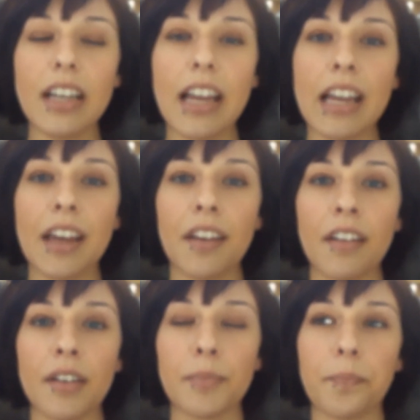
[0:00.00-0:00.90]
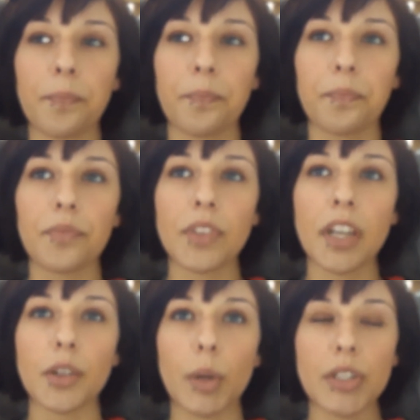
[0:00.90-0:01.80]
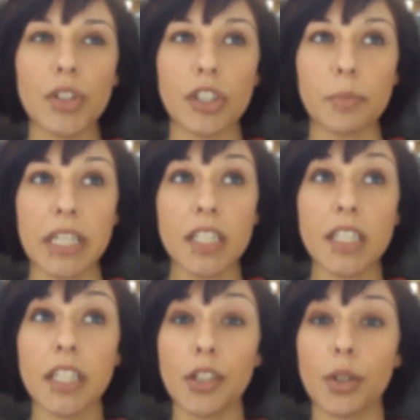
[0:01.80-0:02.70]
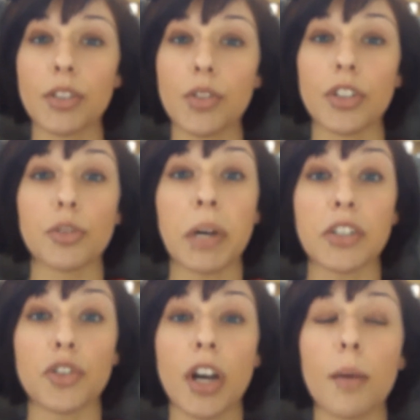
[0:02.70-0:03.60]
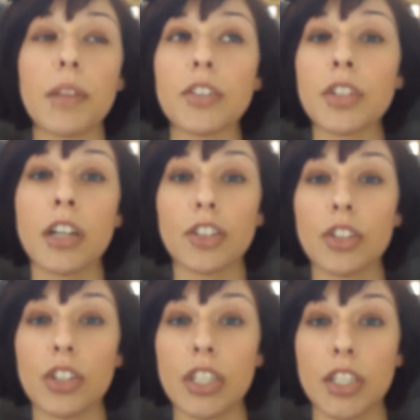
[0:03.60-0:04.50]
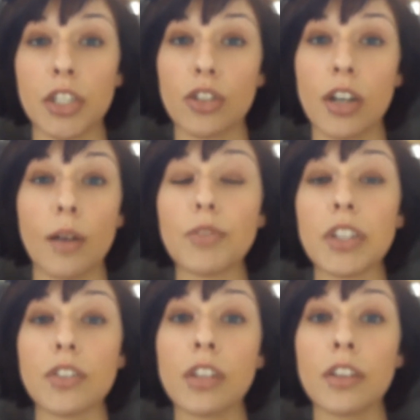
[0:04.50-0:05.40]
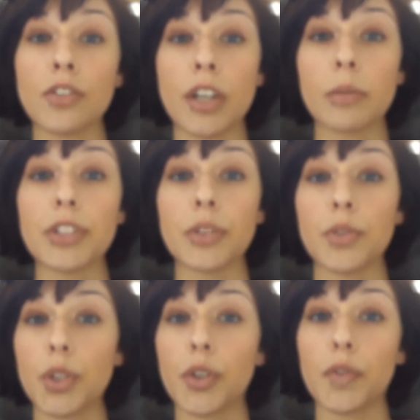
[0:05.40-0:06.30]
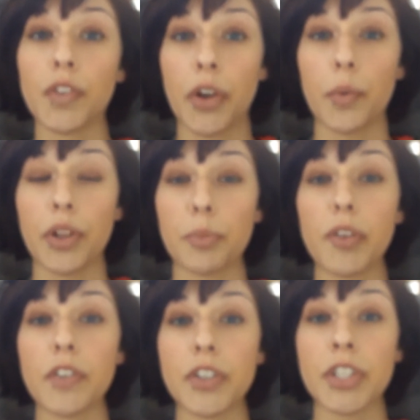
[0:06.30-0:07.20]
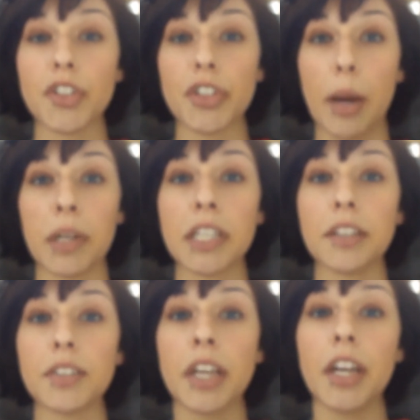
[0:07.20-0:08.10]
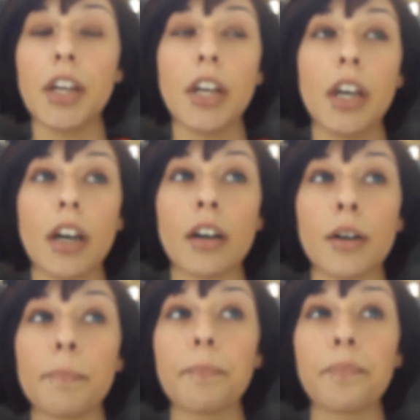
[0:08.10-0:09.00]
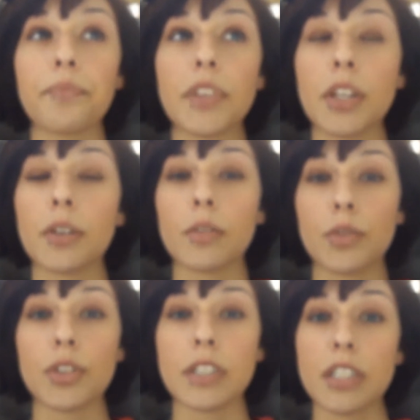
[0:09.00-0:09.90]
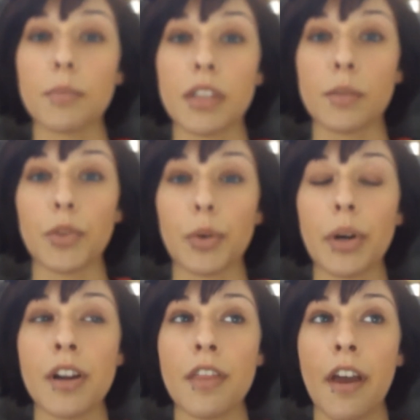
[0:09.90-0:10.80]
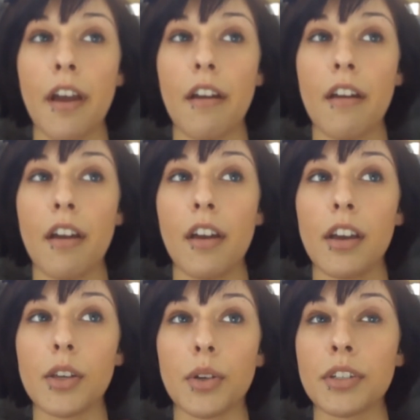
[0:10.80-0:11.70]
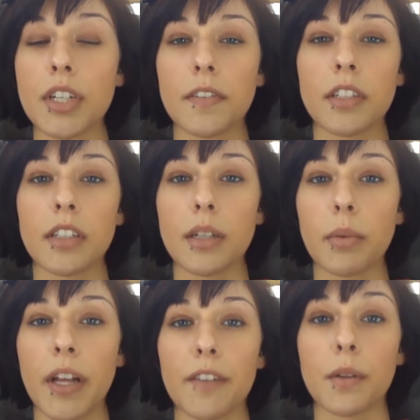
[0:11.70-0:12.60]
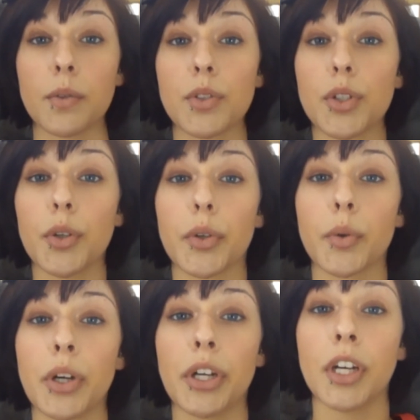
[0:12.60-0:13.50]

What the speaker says: And yeah, you can search by city, you can search by job. There's not just teaching jobs, there's other jobs too. So if you're really proficient in Japanese, you know, usually some of them require that. You can definitely apply for those too.